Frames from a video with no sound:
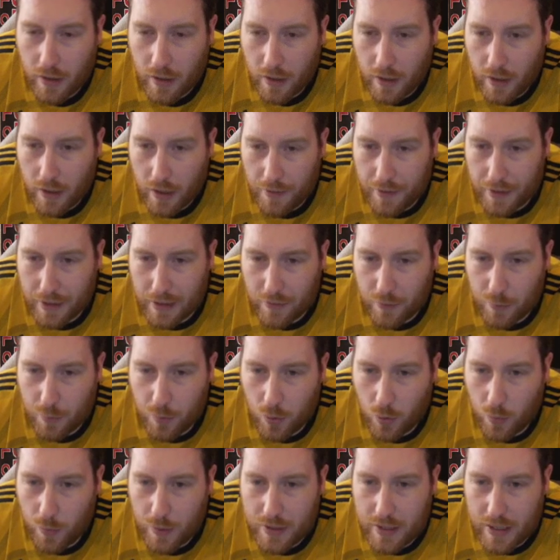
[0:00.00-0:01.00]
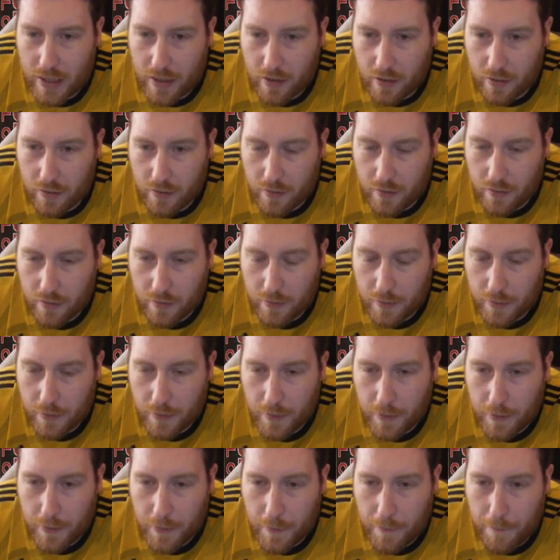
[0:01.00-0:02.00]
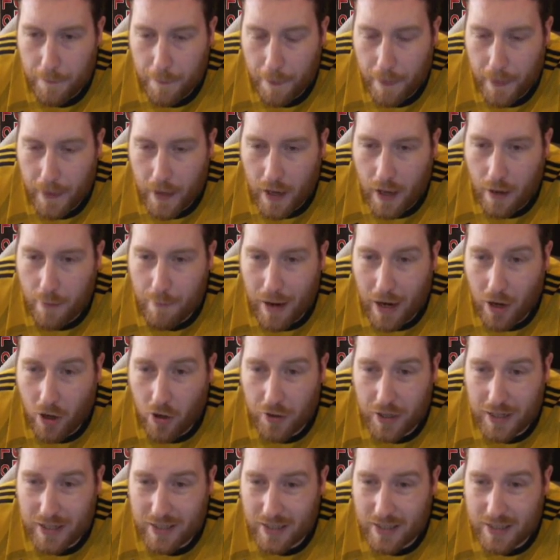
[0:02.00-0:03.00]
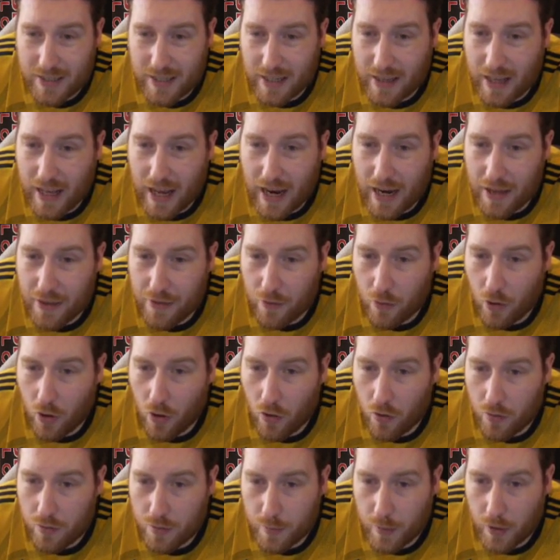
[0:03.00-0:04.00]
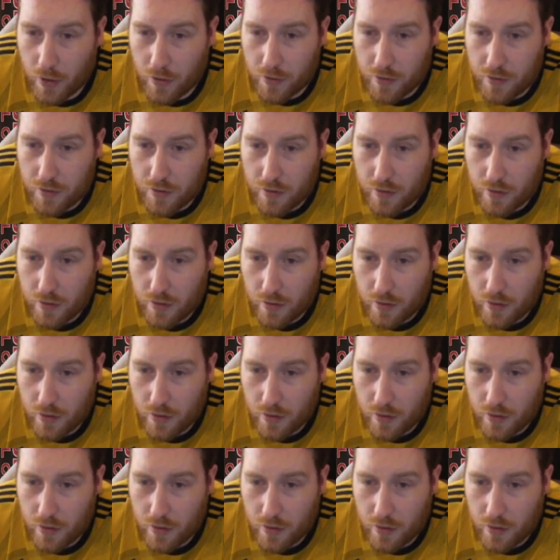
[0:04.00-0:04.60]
I think Liverpool will be second. I could easily see that either or, to be honest.